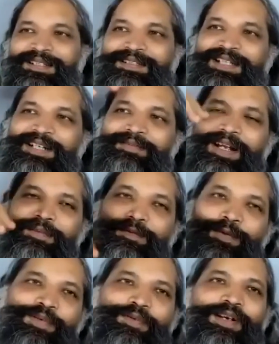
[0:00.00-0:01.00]
the divine
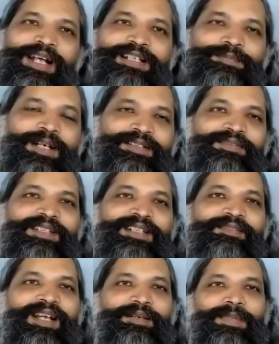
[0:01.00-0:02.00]
fourfold aspect of the
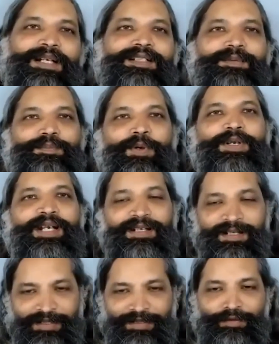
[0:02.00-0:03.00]
Divine Mother pour
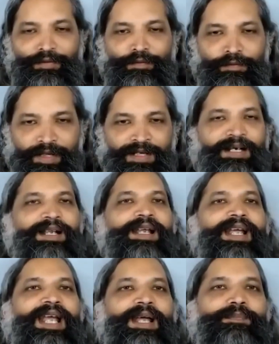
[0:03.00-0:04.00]
in, fill,
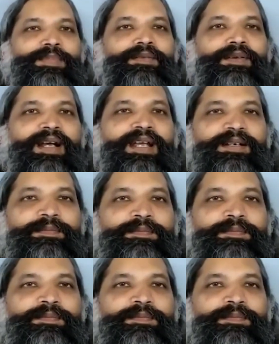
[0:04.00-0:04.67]
amplify.